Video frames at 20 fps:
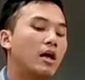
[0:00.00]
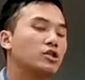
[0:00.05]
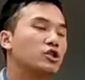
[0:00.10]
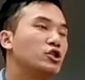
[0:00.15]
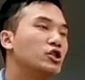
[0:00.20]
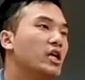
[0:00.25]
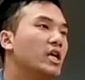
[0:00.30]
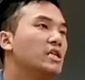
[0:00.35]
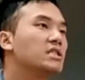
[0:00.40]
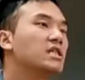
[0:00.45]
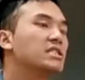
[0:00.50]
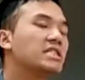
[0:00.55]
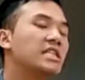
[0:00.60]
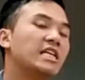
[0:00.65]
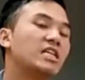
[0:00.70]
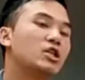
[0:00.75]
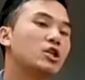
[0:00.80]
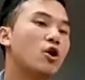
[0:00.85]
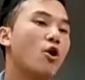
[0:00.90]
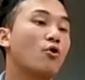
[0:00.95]
Jesus,
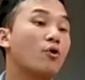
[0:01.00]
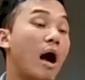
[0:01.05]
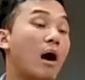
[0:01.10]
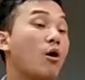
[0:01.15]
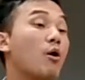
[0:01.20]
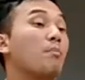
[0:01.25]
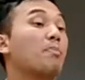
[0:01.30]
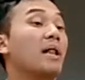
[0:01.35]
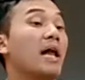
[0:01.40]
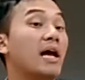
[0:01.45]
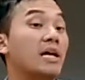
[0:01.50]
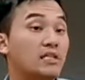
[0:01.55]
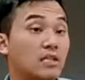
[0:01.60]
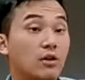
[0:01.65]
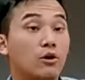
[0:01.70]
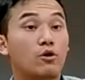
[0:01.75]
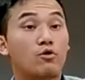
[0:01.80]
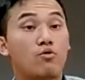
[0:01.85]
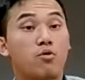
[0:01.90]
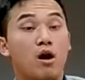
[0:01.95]
he took our place
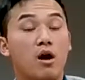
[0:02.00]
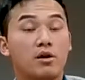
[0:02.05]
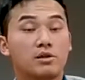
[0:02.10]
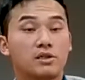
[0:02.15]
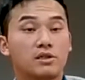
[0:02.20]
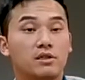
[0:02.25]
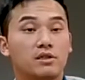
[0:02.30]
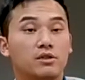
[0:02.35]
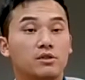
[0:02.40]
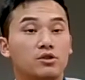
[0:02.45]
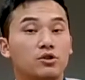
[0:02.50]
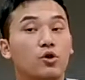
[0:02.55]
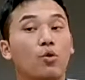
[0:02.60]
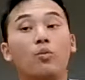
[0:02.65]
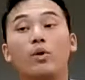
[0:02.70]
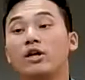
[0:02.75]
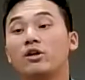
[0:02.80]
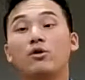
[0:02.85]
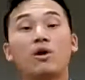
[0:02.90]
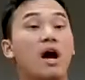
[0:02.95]
on the cross, so
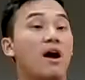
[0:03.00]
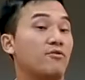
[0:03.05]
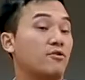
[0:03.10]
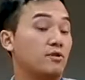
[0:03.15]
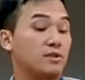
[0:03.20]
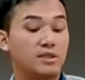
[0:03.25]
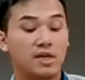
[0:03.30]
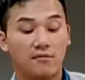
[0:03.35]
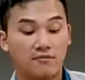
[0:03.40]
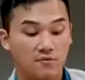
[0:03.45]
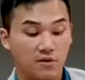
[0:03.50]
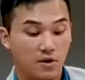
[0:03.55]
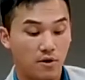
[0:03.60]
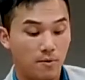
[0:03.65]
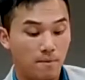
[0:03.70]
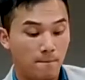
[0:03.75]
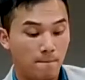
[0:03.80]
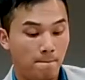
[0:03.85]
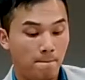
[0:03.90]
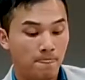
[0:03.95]
we don't have to suffer.
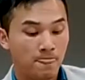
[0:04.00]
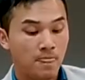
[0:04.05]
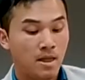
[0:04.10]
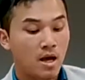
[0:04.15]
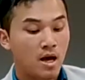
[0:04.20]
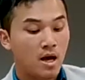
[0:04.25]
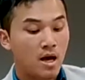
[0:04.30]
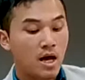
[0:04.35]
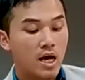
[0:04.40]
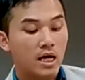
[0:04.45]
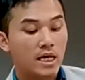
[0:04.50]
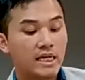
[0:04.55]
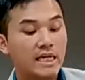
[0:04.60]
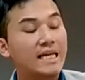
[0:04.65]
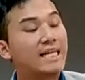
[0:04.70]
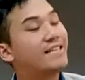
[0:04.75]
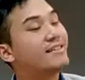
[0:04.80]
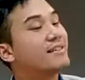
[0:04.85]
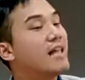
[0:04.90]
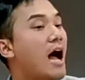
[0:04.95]

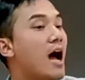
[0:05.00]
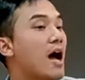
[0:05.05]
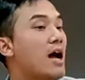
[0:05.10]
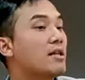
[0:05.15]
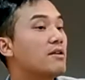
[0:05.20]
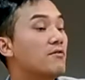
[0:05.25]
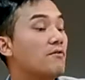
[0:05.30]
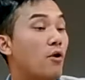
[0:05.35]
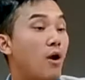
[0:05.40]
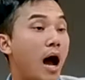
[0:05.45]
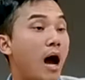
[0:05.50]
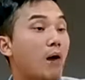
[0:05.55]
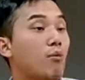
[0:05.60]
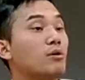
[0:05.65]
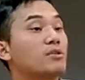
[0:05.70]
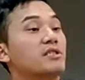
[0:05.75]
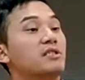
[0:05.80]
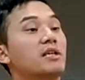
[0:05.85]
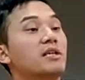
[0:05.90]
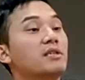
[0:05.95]
He died for our
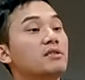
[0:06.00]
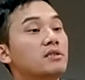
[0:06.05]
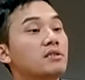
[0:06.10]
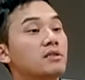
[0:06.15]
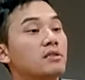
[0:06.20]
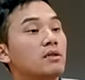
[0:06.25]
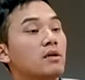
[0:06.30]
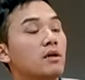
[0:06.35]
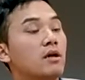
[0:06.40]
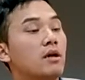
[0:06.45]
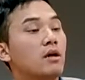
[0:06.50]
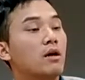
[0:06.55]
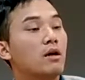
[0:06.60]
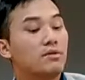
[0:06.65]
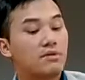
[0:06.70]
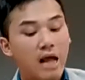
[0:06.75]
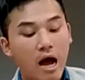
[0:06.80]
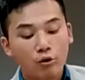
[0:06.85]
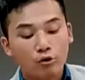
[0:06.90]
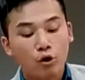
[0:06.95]
sins.
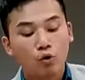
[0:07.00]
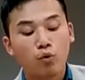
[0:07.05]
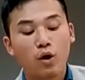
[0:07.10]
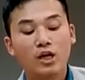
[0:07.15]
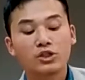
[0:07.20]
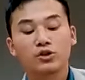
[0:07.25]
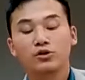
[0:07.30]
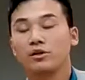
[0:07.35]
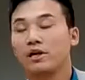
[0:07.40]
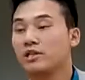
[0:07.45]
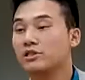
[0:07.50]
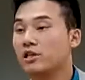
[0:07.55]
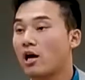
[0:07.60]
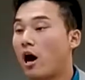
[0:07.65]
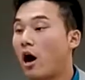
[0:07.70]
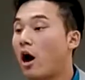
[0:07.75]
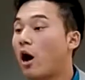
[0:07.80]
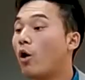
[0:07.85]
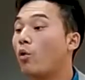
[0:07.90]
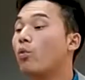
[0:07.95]
Now the question
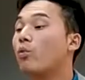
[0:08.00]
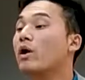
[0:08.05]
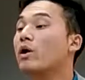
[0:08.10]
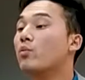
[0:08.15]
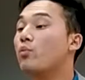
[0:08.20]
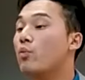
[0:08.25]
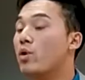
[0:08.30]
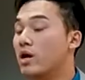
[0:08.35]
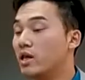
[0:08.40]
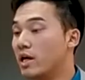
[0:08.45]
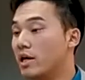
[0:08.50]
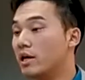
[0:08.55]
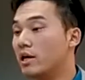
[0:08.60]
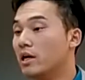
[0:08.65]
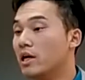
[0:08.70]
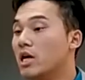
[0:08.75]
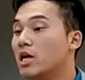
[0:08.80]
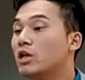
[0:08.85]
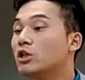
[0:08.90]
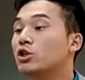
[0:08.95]
is, are we willing
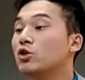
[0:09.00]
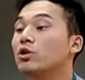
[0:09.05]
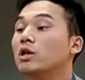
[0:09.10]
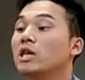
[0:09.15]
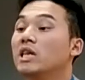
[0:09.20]
to